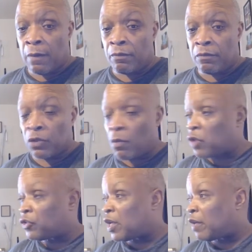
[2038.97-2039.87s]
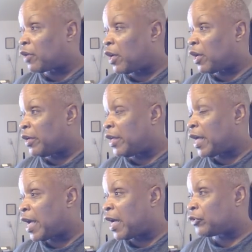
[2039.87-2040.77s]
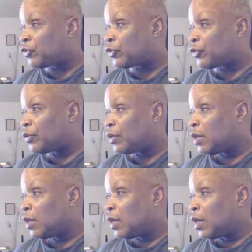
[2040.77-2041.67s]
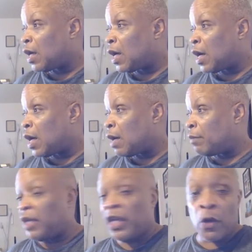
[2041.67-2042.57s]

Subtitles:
small set of Caran d'Ache Neo